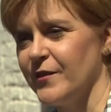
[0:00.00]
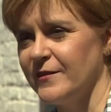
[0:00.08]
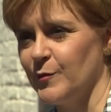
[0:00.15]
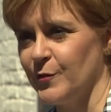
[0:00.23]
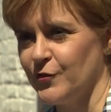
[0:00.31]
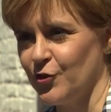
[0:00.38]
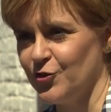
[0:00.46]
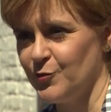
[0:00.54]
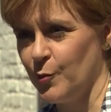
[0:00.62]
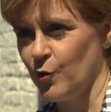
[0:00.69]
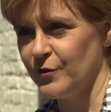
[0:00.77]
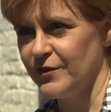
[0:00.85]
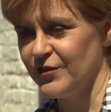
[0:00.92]
things about Scottish
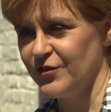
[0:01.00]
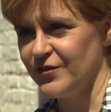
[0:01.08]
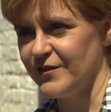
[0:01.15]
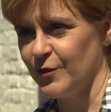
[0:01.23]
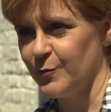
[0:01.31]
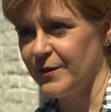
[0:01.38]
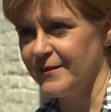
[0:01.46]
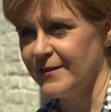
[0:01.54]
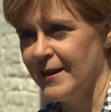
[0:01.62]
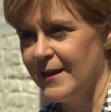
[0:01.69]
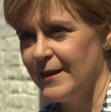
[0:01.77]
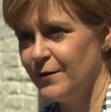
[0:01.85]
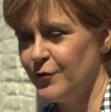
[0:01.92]
politics just now, because
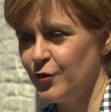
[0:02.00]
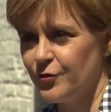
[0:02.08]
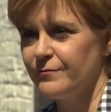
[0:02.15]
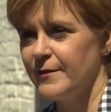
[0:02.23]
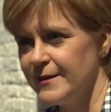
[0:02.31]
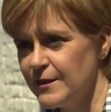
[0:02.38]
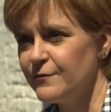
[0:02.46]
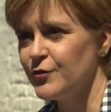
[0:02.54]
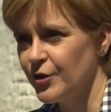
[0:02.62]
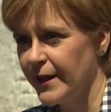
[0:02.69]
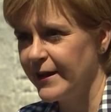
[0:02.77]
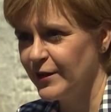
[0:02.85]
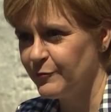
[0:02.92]
if you're
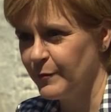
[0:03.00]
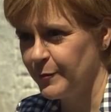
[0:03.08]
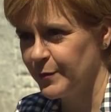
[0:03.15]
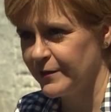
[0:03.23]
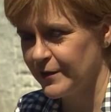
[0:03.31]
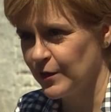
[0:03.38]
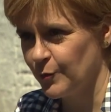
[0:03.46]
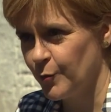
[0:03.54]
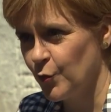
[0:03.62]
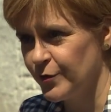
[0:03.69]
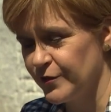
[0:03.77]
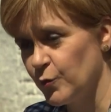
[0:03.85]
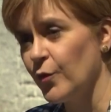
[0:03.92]
interviewing any of my political
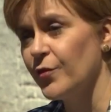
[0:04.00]
opponents,